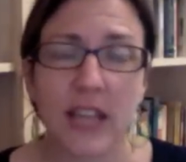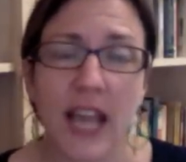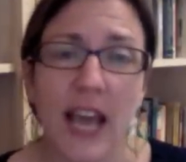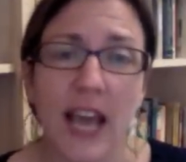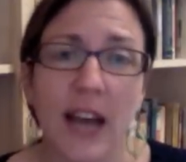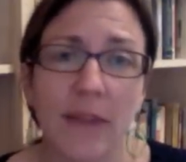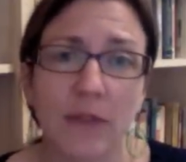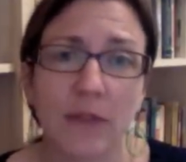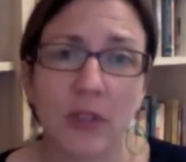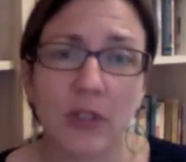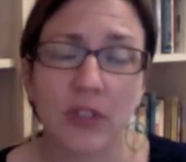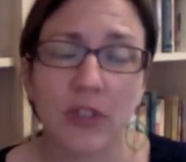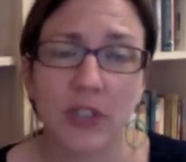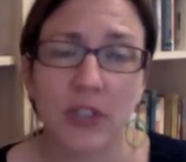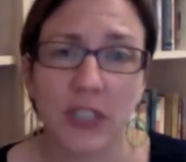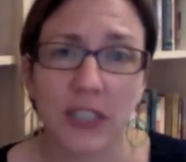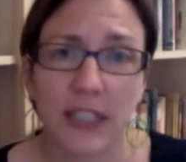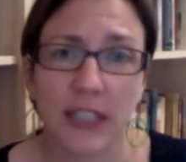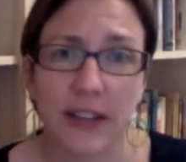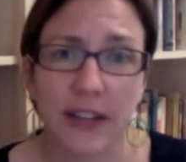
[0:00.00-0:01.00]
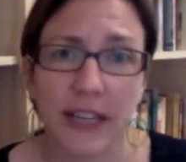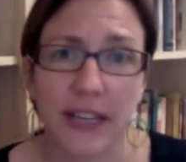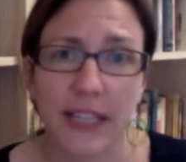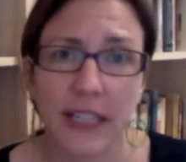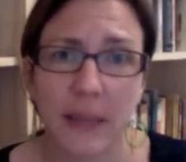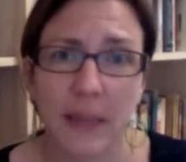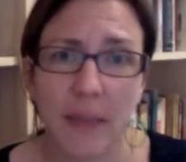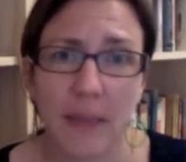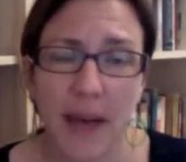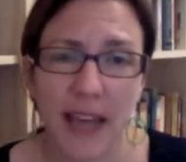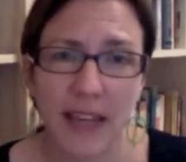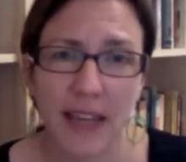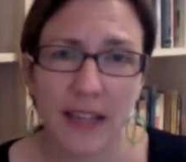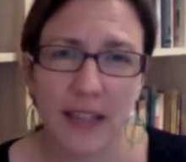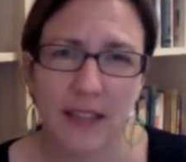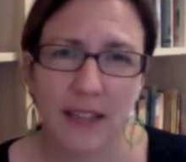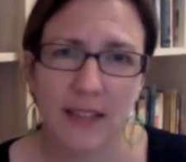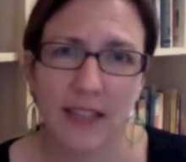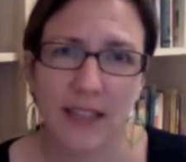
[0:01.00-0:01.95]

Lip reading: after declaring independence,